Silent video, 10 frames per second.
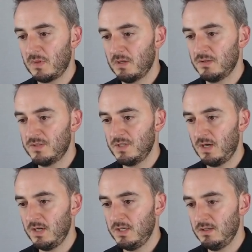
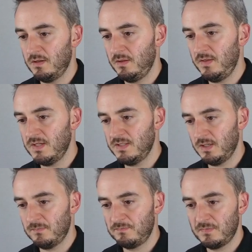sine theta.
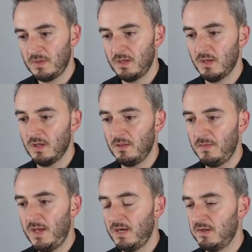
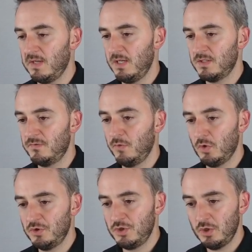Then it's 4
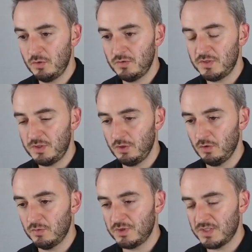choose 2,
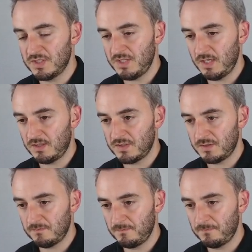which is 6.
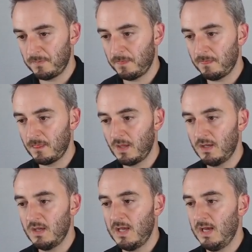
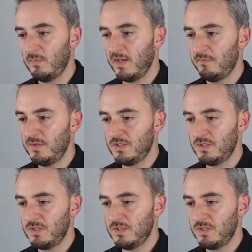And we have this